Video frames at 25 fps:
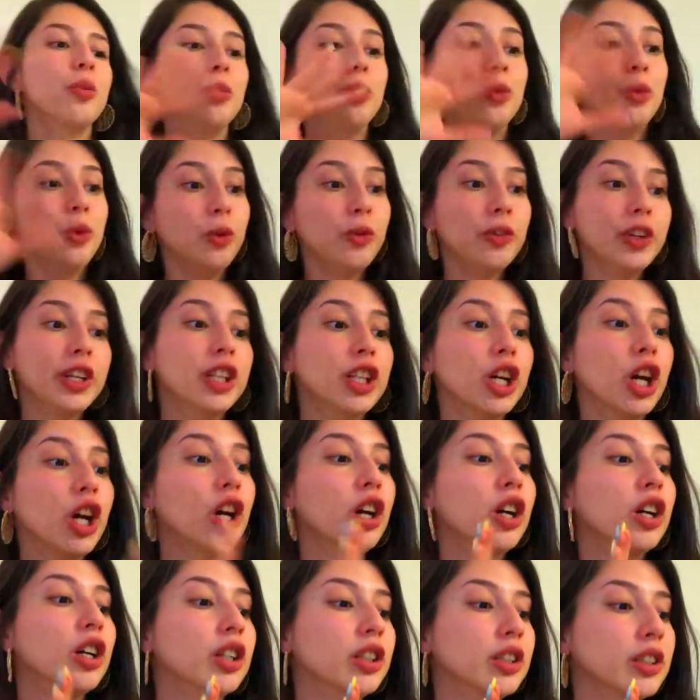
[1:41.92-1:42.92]
Moving
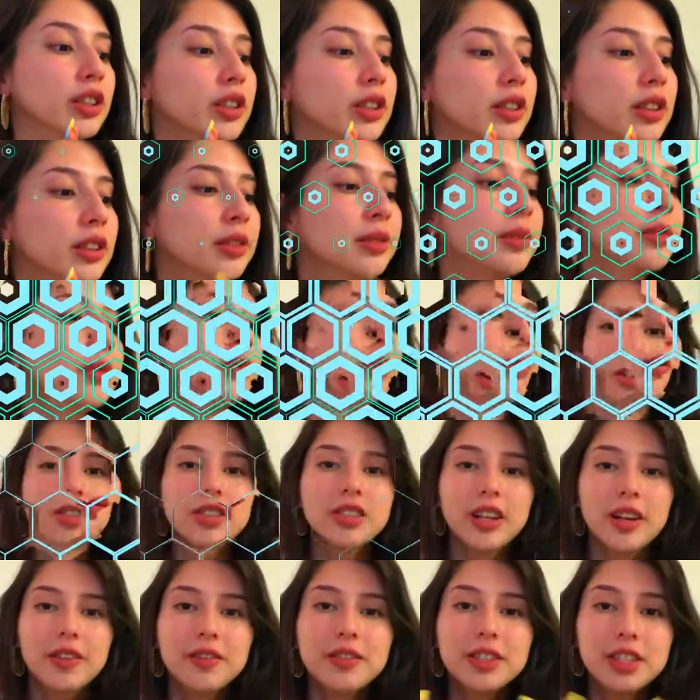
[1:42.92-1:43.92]
on. Our
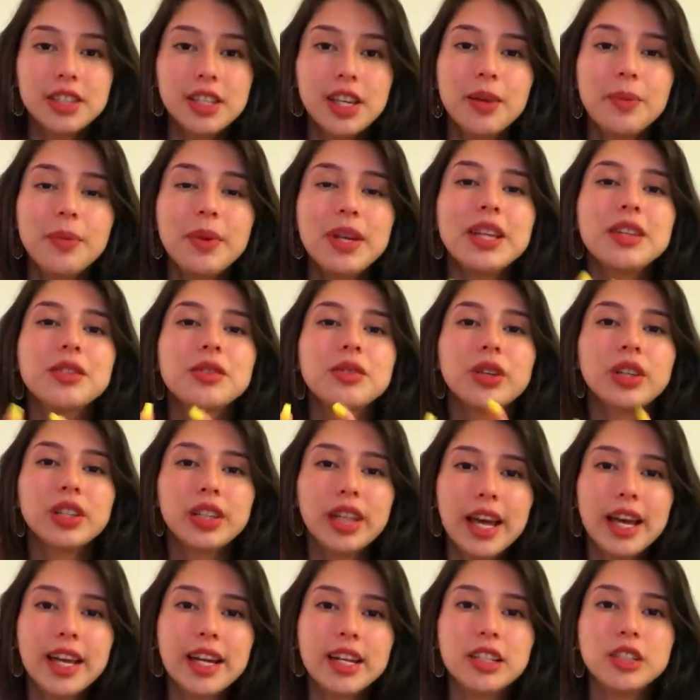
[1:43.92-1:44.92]
self-esteem is
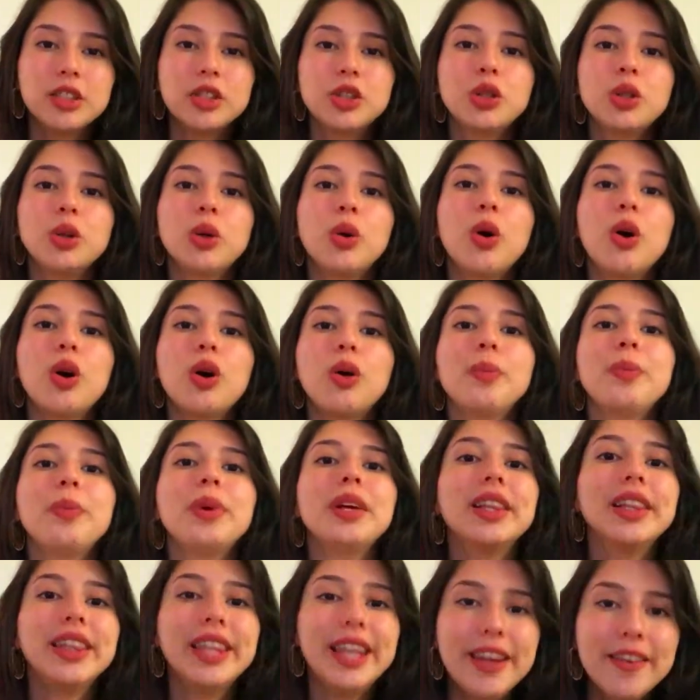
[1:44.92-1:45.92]
related to our
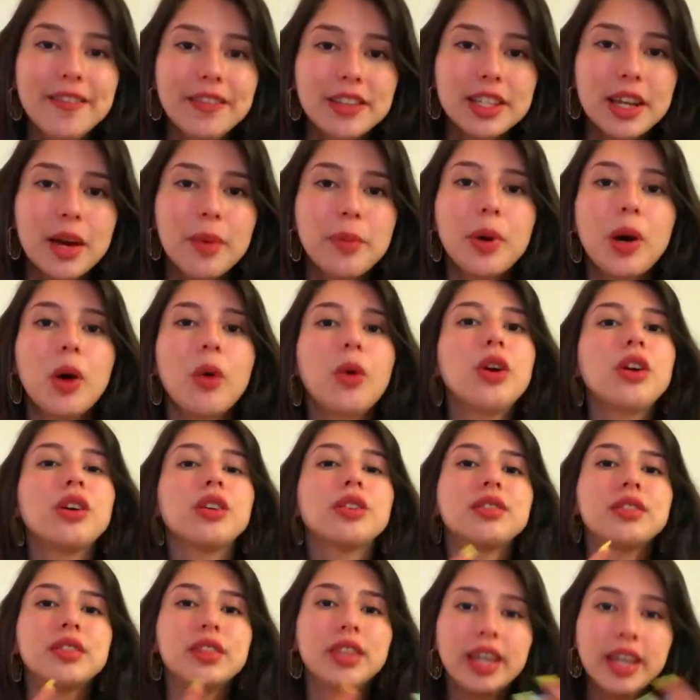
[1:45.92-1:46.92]
beliefs about our
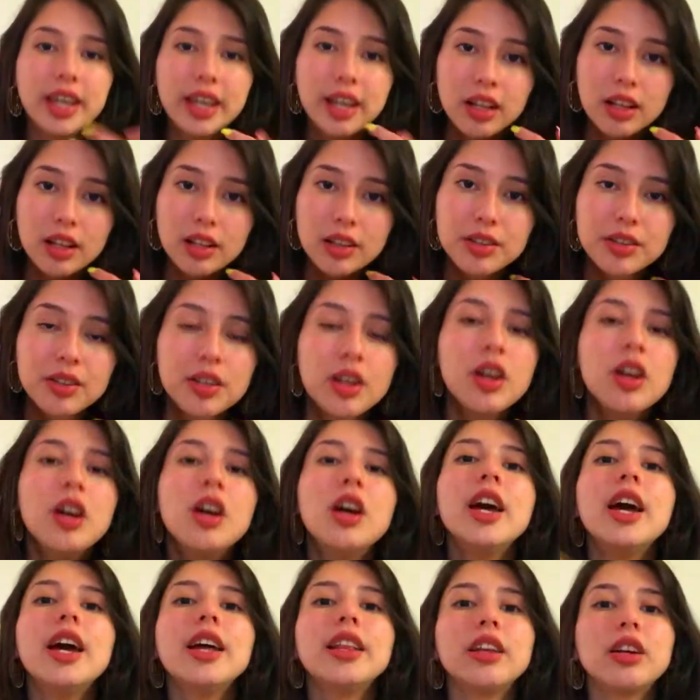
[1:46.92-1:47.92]
skills
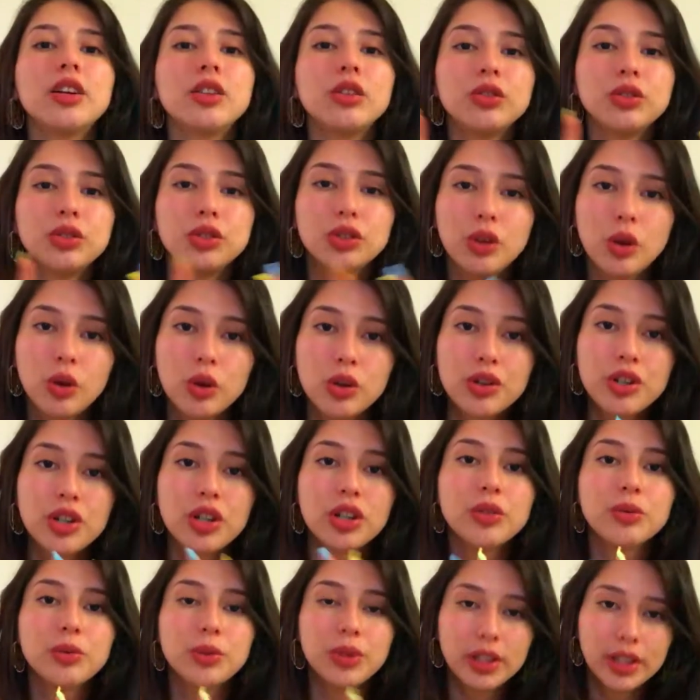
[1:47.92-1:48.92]
and our
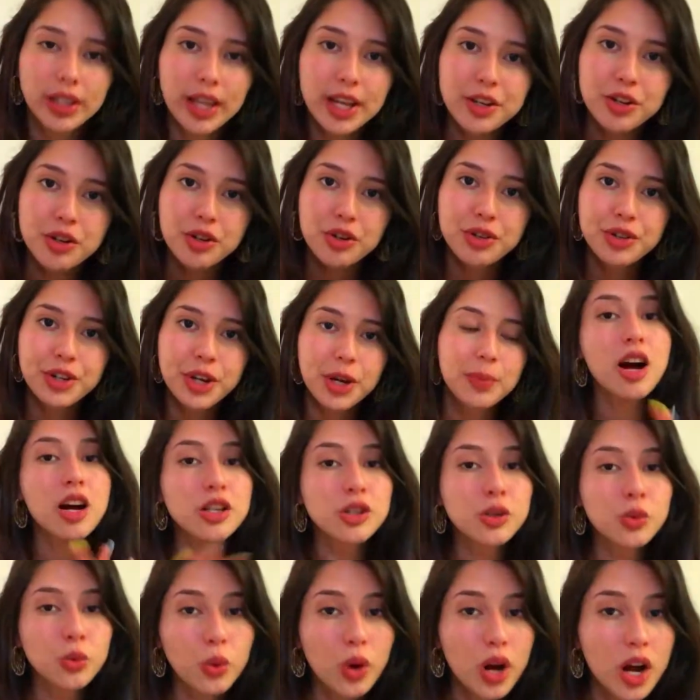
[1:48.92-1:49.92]
social relationship,
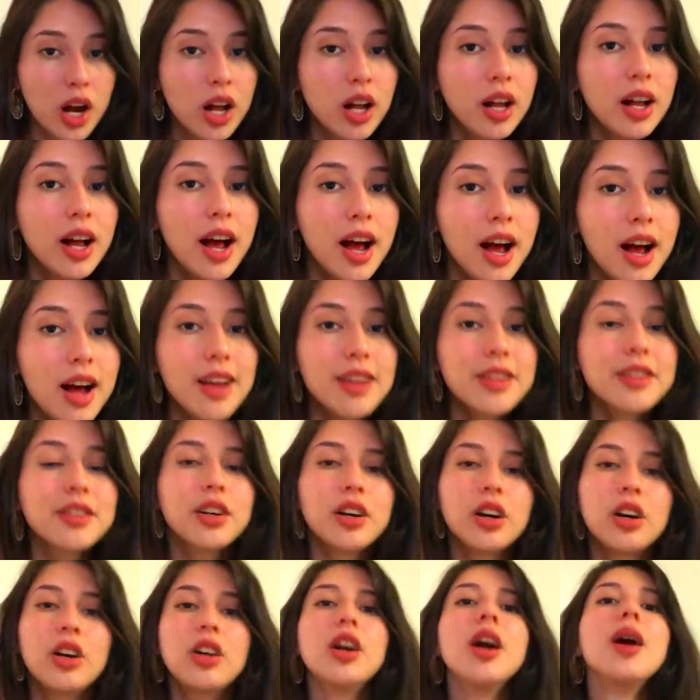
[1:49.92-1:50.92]
as well as
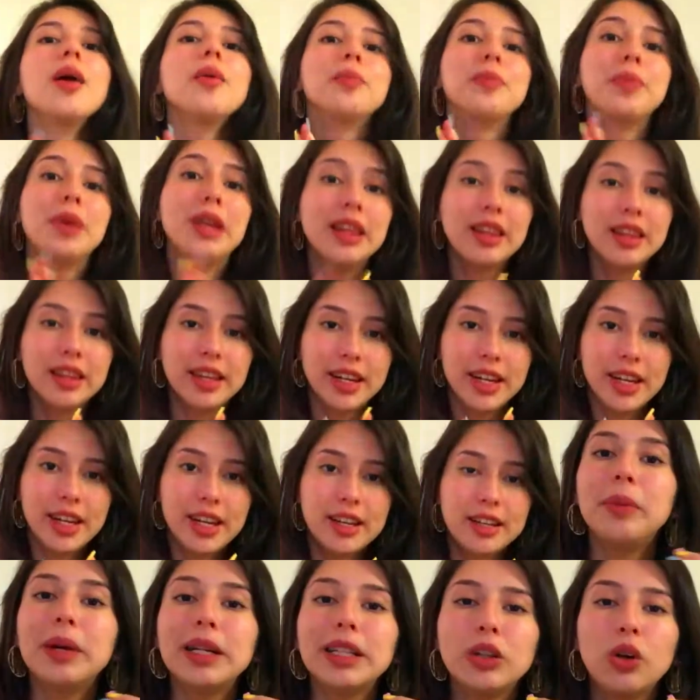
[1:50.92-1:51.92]
our
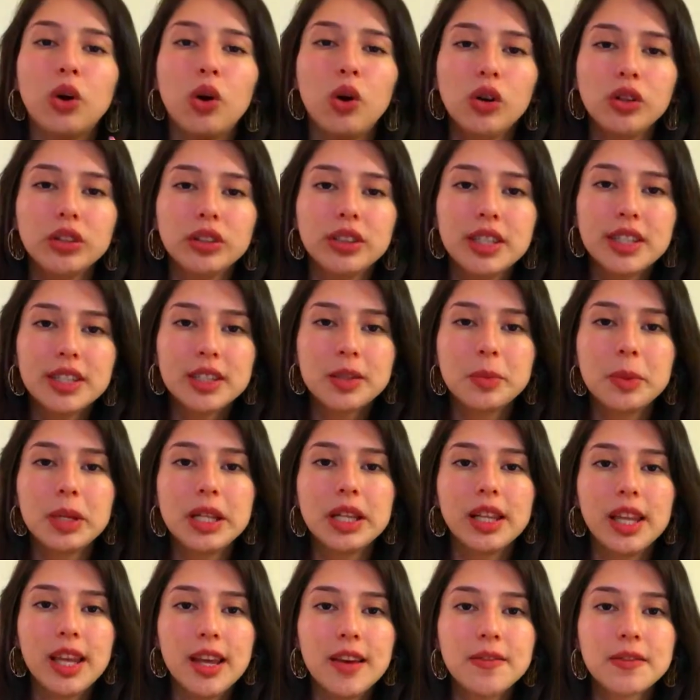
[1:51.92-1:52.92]
ability. But all these
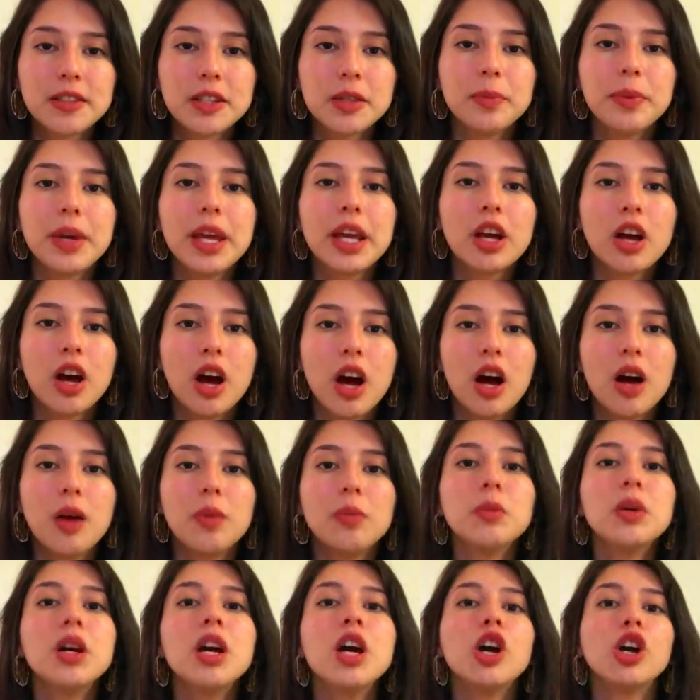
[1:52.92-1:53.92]
beliefs become